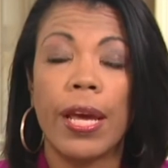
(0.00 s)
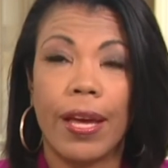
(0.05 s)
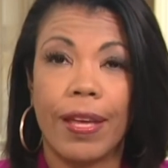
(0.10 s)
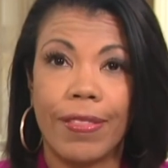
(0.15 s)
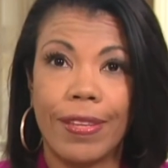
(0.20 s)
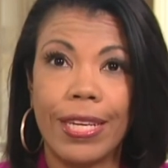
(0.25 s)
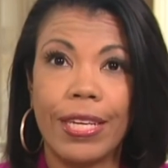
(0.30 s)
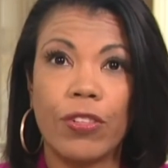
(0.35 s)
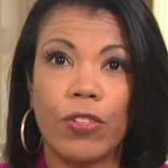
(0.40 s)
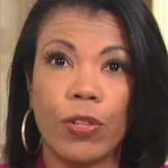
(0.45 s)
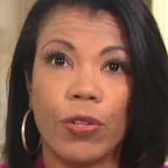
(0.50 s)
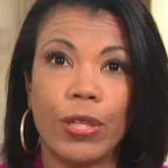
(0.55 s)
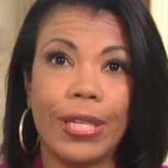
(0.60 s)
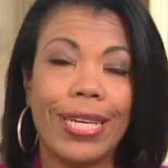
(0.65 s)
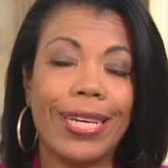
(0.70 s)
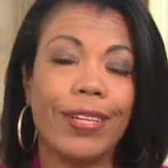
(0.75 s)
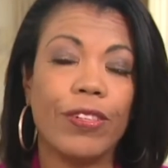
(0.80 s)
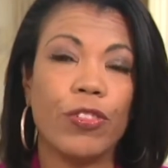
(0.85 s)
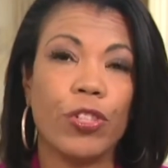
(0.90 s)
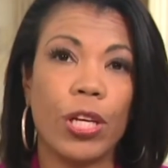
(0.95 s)
the
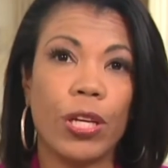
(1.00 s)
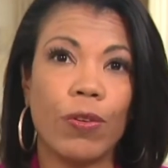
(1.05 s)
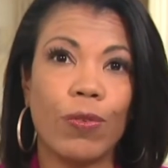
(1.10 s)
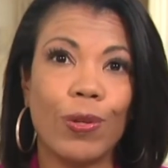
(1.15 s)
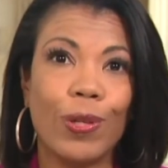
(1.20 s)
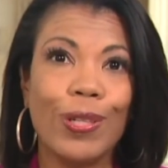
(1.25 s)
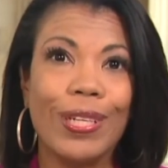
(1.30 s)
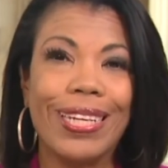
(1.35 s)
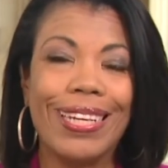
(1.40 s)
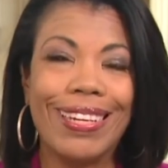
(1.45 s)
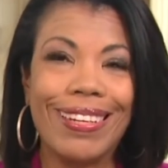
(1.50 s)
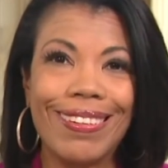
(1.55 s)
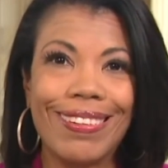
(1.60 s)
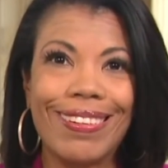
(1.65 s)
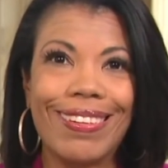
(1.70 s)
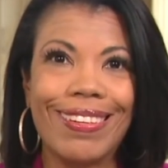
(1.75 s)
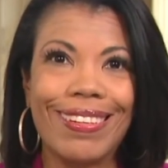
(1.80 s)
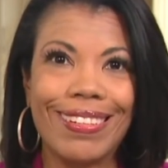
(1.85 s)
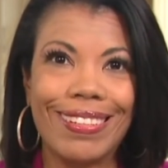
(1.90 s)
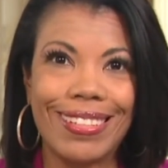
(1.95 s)
Attorney General in
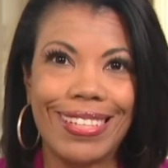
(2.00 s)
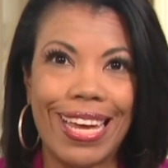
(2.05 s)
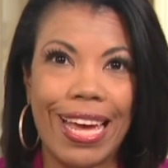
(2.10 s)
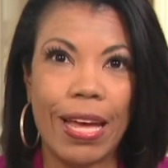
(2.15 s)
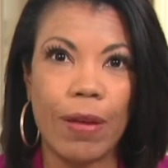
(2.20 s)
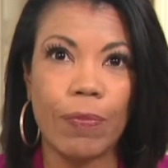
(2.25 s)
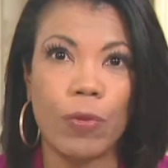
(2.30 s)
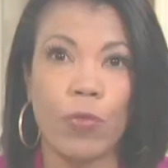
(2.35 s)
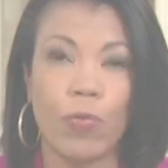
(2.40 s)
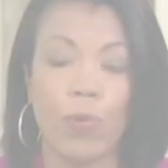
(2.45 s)
contempt